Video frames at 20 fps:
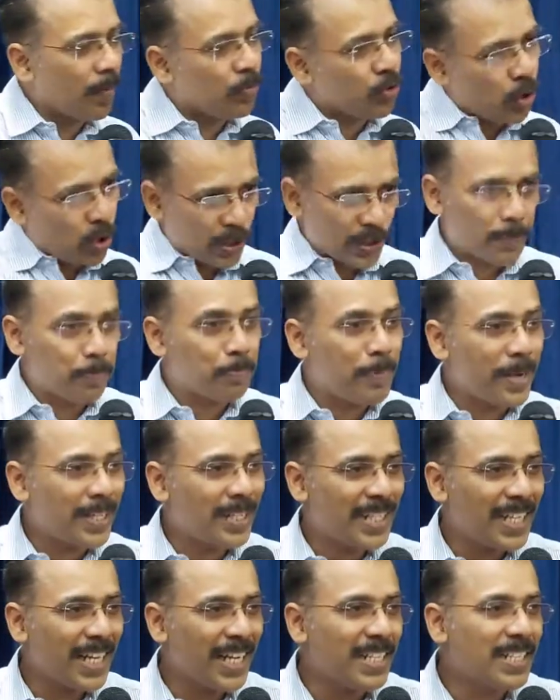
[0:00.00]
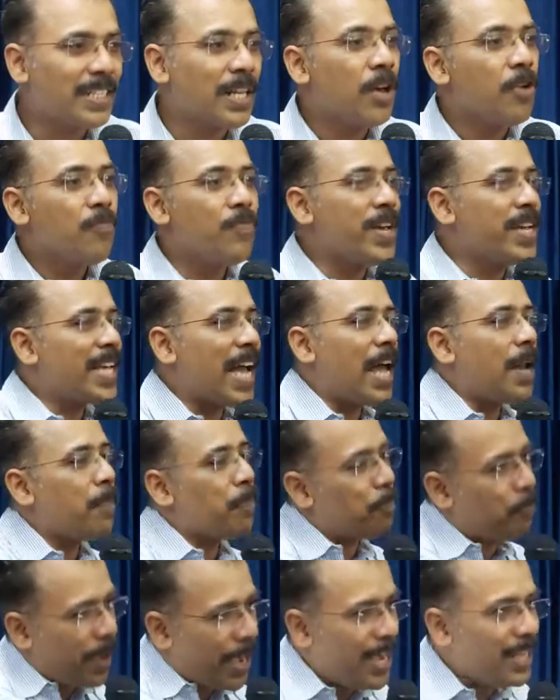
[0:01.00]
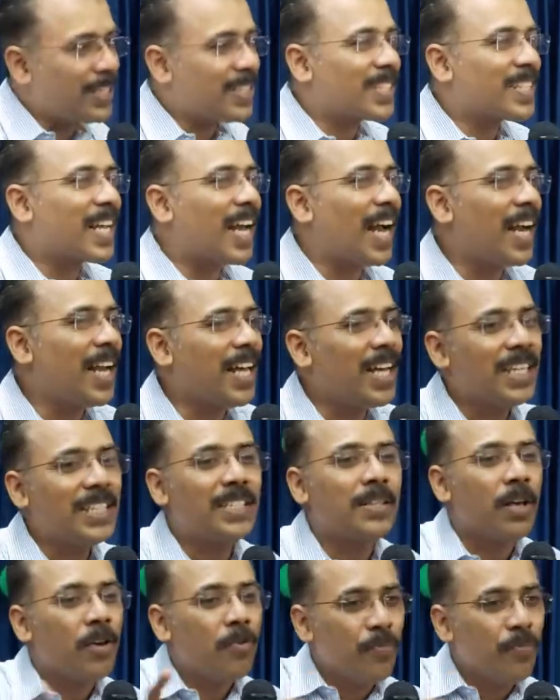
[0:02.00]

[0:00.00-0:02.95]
those machines, we can paste colors,